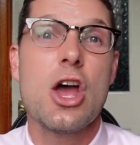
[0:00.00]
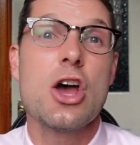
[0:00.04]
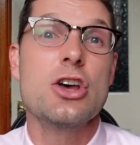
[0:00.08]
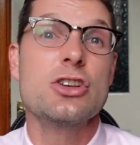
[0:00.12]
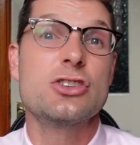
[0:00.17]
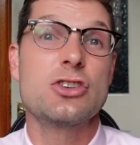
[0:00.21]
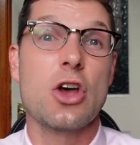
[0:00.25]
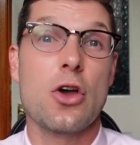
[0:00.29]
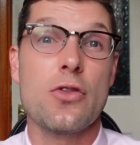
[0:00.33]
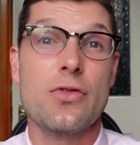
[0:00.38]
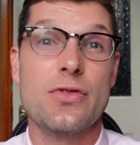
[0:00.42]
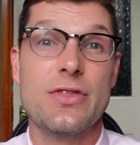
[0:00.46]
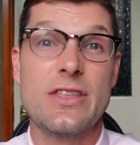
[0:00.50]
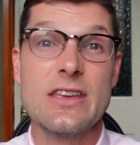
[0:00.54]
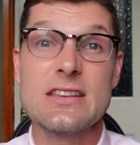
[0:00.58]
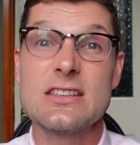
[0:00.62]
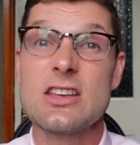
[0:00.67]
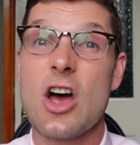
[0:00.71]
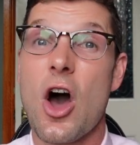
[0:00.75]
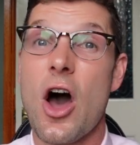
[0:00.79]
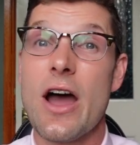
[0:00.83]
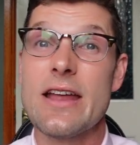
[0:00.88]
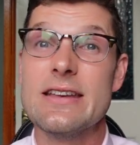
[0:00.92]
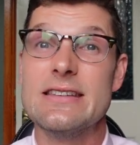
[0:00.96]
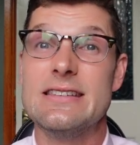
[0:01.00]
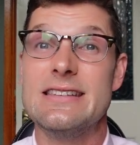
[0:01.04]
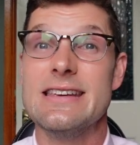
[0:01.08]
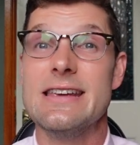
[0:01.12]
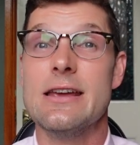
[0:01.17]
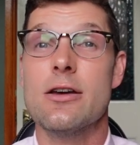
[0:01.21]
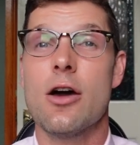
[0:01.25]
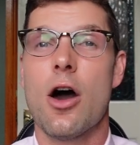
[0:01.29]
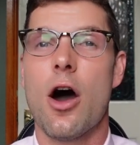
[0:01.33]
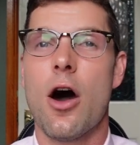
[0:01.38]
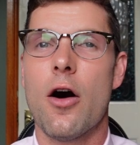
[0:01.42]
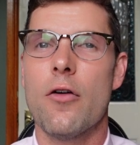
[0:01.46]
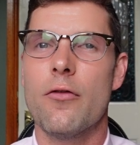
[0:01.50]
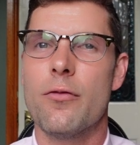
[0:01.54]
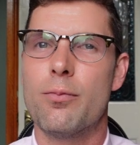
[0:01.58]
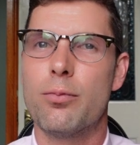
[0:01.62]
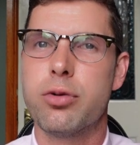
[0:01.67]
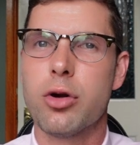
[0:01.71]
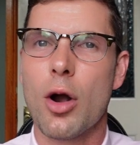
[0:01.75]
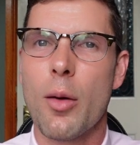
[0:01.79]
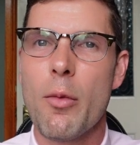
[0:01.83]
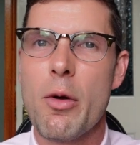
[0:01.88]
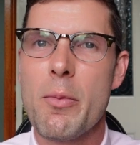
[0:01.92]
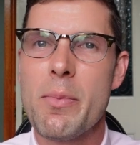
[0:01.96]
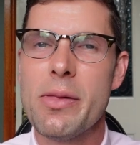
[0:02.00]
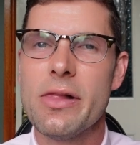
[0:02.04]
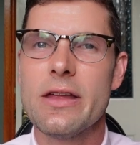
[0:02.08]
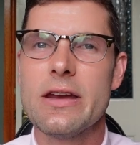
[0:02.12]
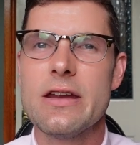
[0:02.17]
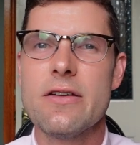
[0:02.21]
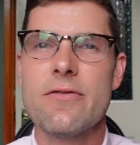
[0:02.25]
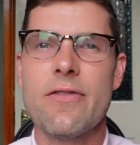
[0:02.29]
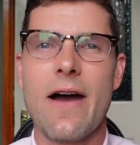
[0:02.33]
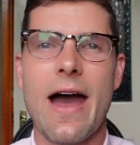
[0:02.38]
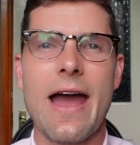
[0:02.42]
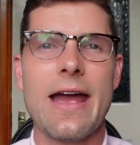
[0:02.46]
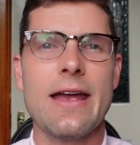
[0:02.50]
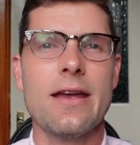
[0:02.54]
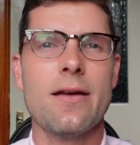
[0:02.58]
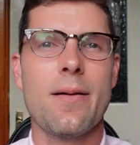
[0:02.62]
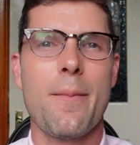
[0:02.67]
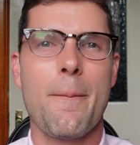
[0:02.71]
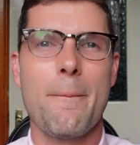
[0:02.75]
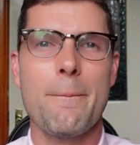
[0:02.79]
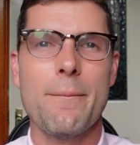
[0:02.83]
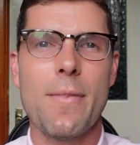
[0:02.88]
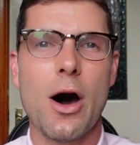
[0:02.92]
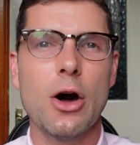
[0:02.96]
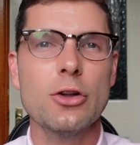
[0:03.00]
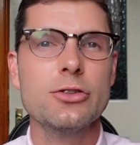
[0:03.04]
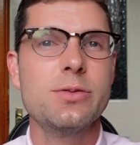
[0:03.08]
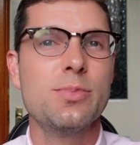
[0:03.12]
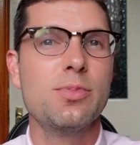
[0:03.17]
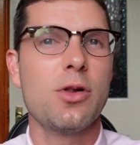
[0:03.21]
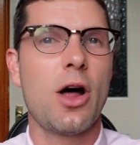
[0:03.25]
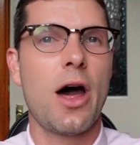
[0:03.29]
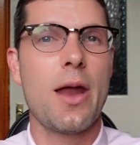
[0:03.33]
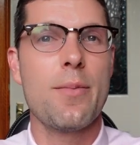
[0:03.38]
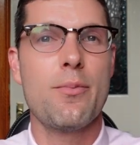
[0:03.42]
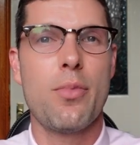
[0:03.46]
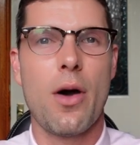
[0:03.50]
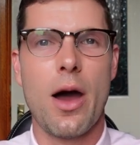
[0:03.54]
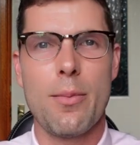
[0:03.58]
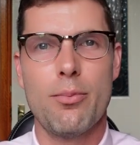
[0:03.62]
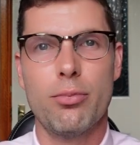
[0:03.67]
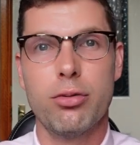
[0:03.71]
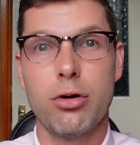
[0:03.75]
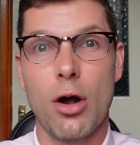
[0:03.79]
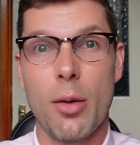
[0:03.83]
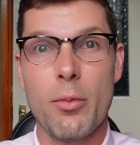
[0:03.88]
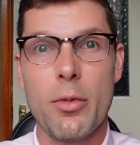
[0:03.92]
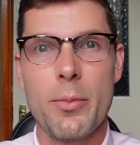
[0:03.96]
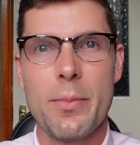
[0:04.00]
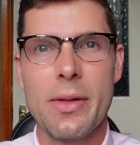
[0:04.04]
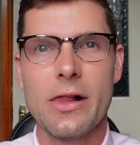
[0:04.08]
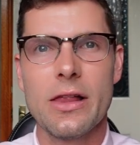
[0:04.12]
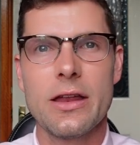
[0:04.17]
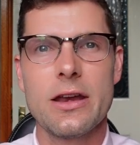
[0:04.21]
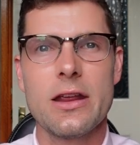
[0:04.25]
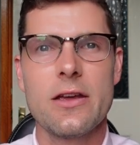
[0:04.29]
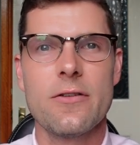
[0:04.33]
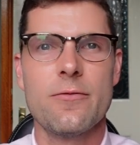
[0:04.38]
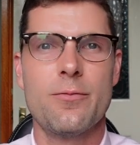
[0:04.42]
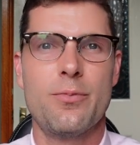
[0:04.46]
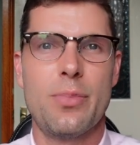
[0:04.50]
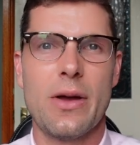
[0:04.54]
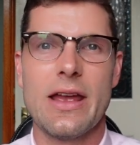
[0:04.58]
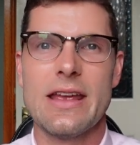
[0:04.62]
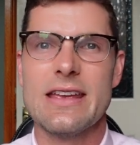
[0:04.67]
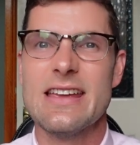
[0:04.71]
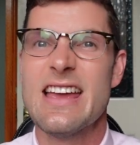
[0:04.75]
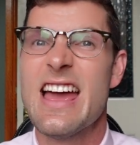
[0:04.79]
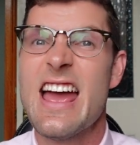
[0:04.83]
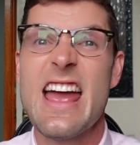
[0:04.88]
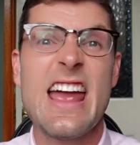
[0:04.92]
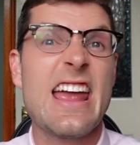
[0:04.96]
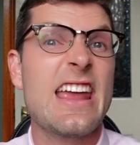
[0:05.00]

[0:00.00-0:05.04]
So this idea of probability of A multiplied by probability of B